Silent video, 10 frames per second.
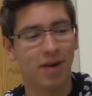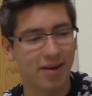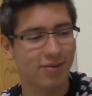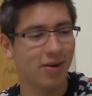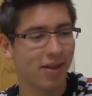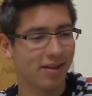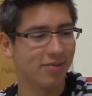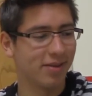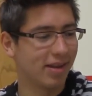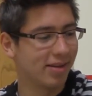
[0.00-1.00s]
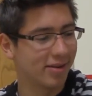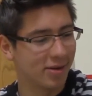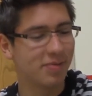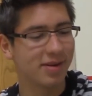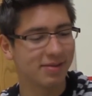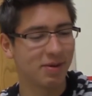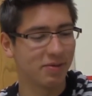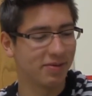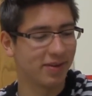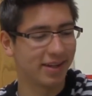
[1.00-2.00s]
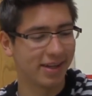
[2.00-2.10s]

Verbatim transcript: by far, that has been the stupidest moment of my